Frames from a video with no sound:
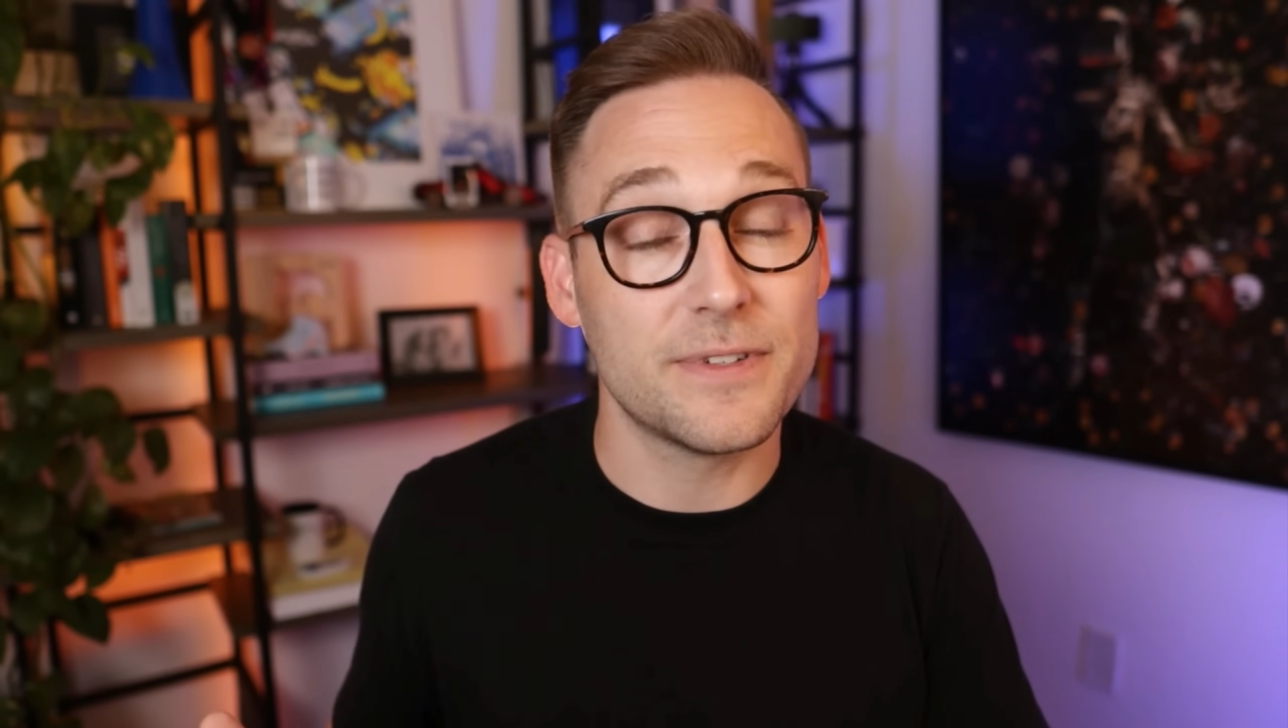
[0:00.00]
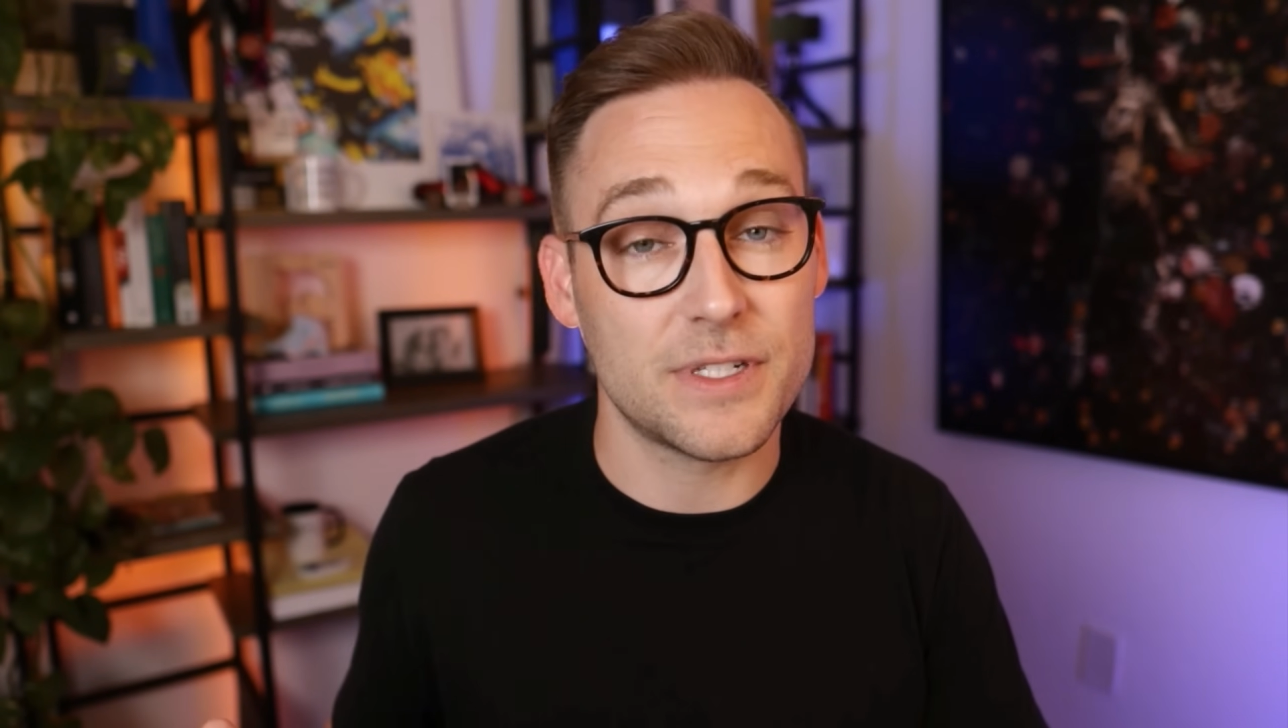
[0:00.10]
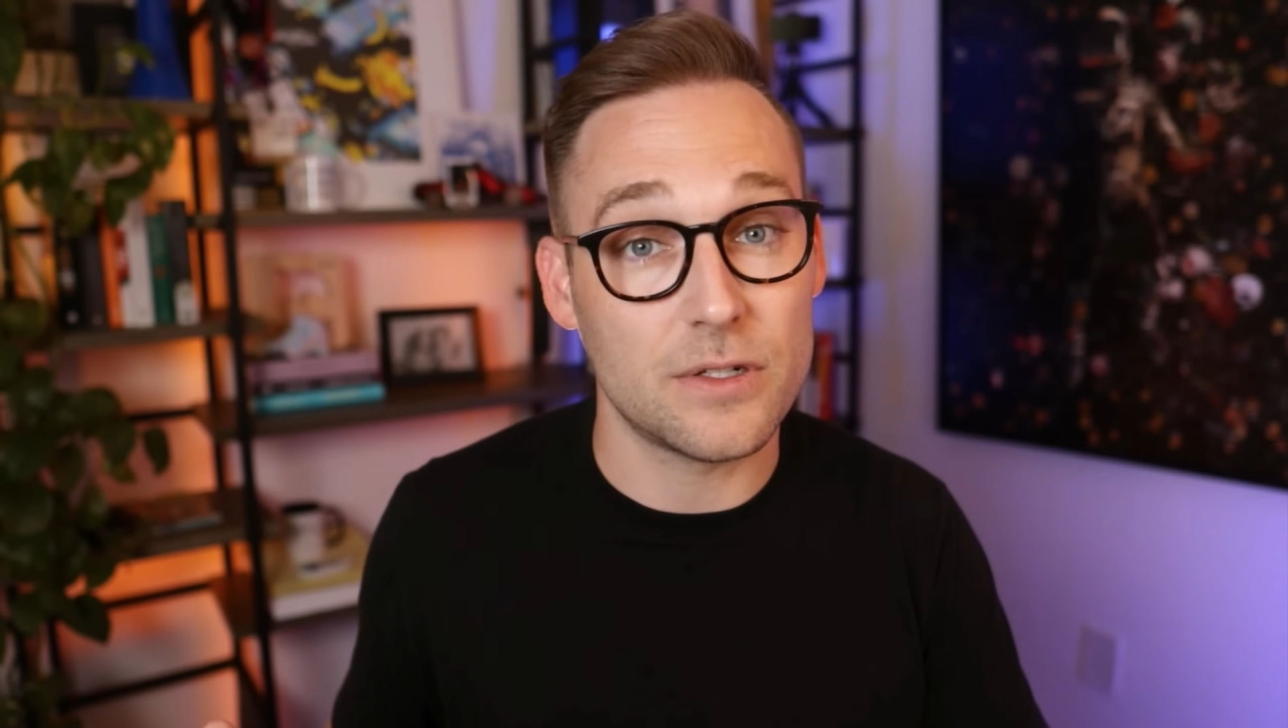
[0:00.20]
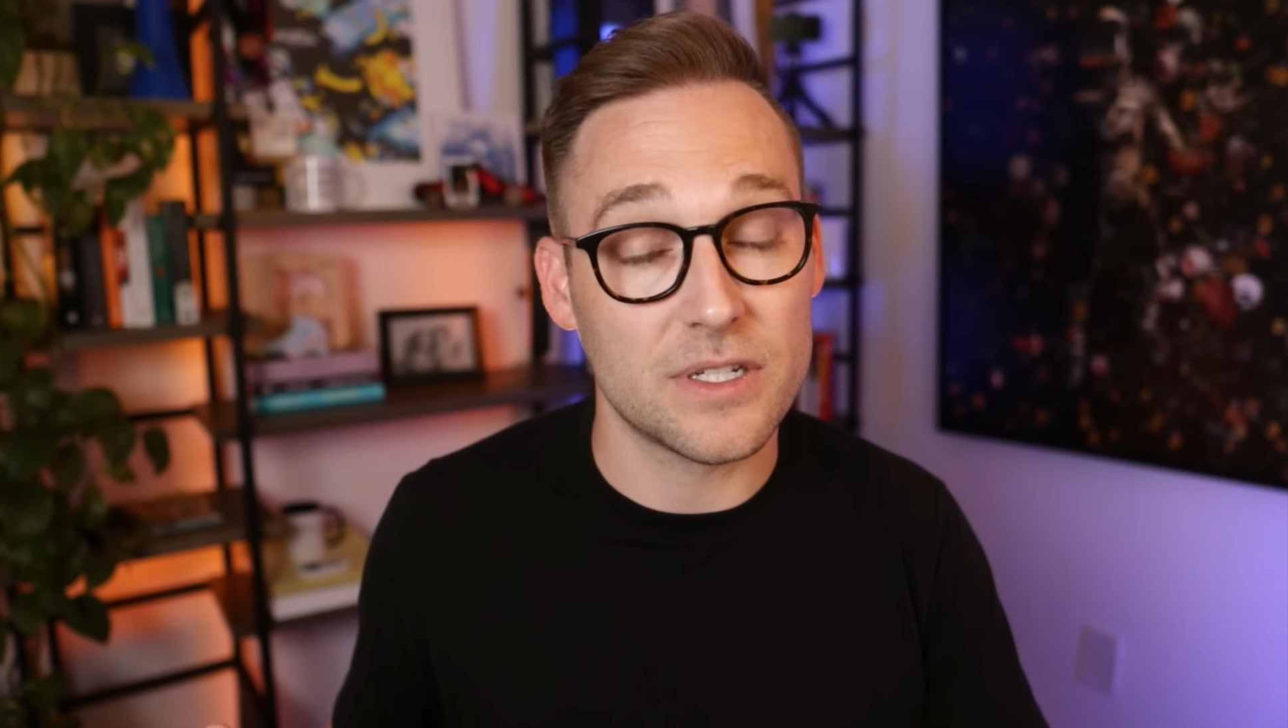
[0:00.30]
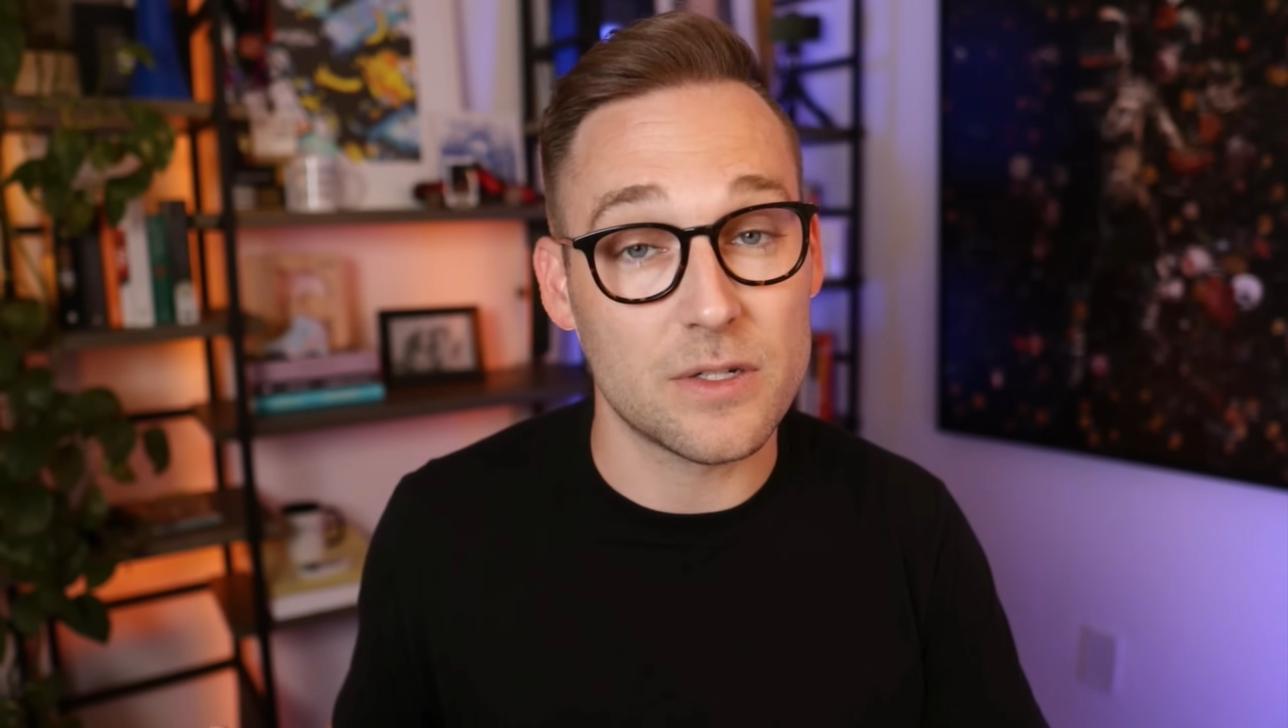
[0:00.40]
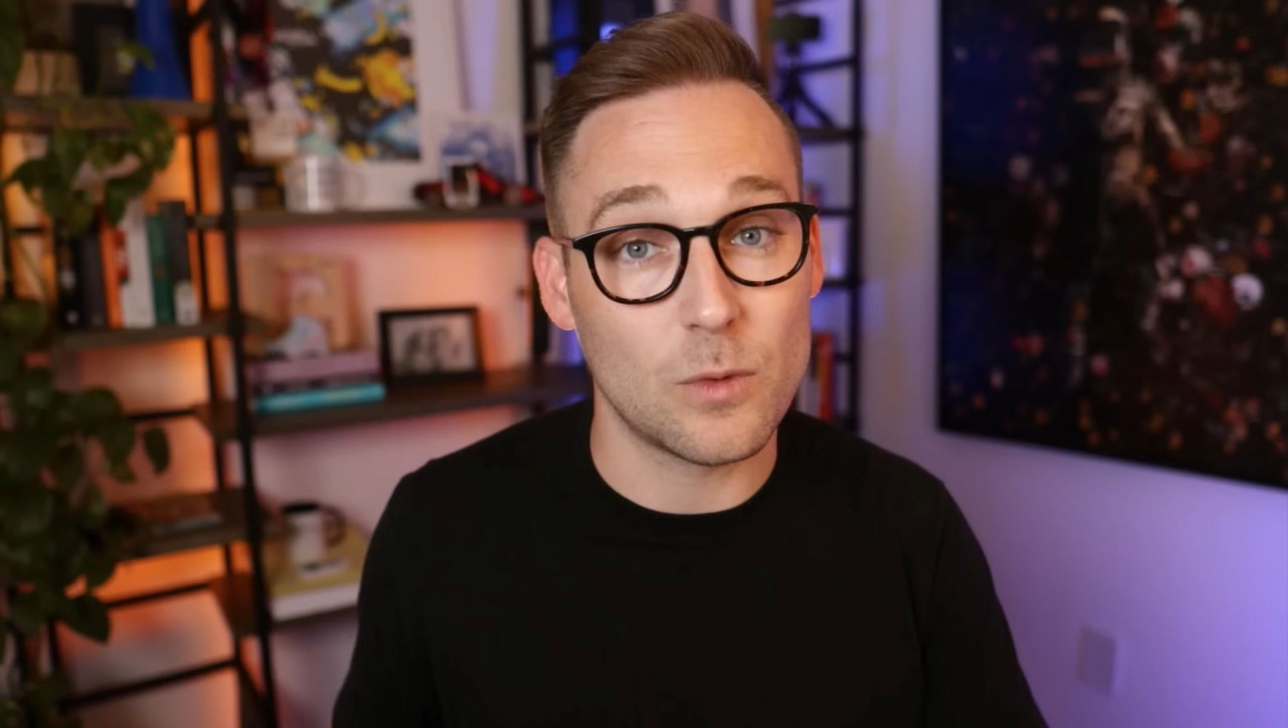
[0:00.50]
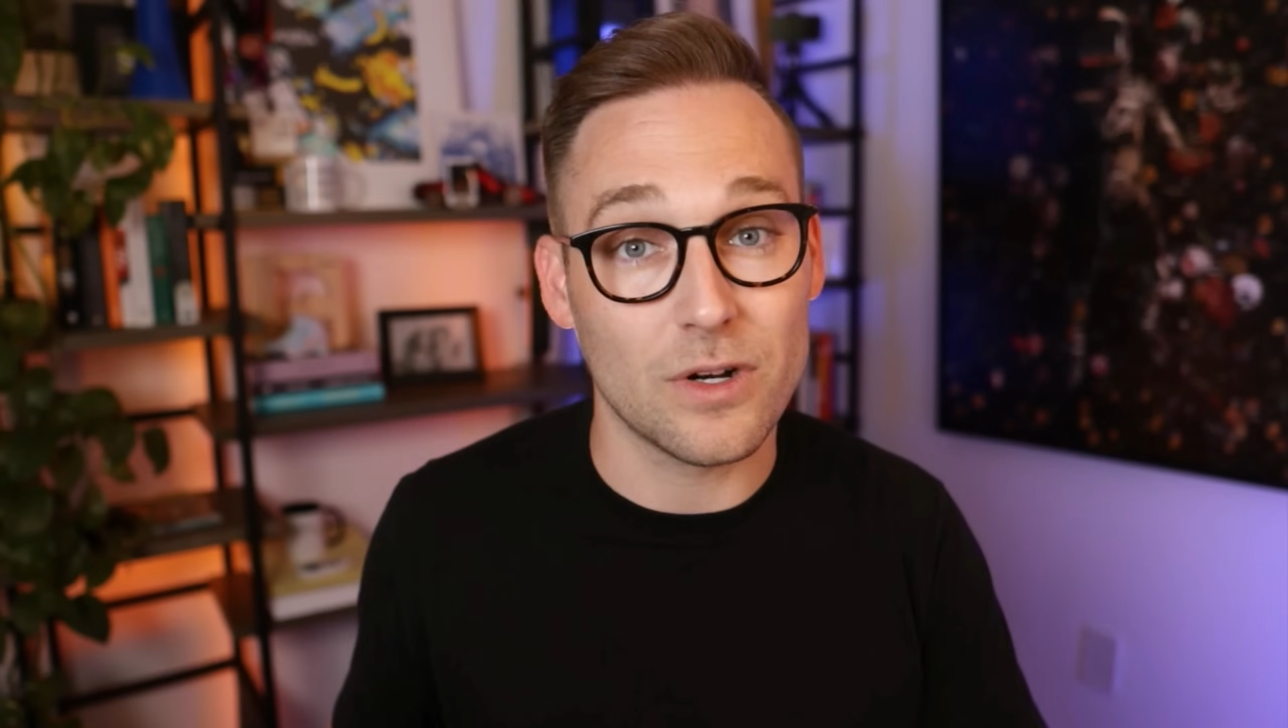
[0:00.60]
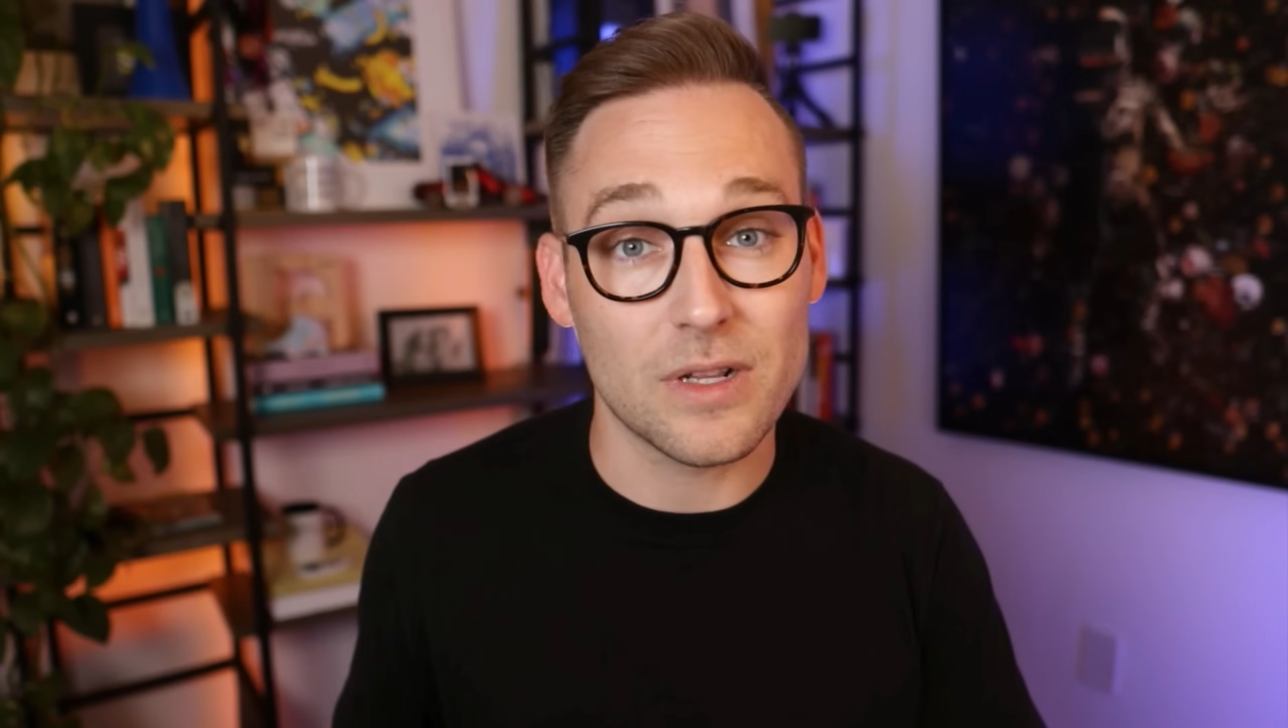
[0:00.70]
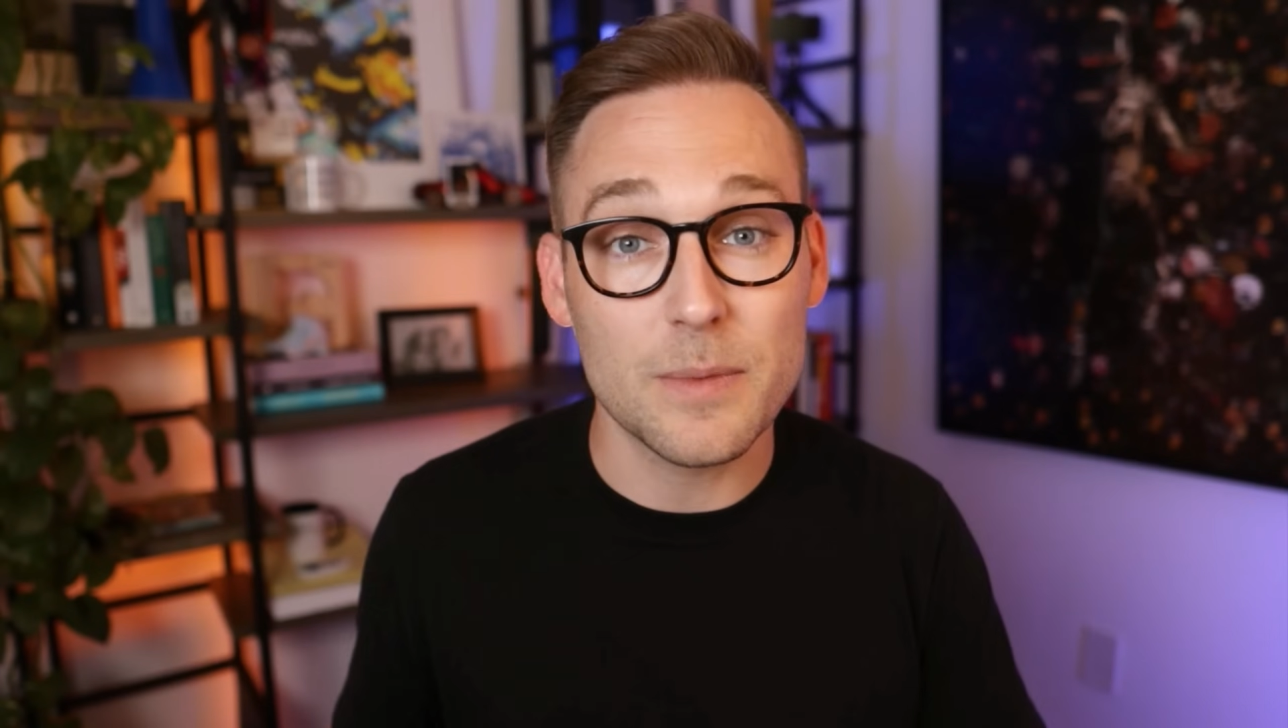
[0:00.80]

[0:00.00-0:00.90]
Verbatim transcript: still doesn't work.